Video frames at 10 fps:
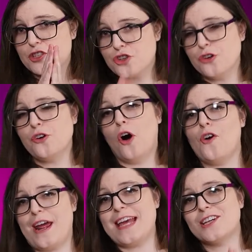you
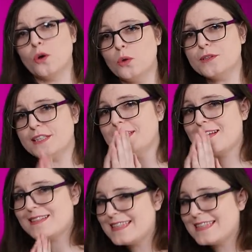are a golden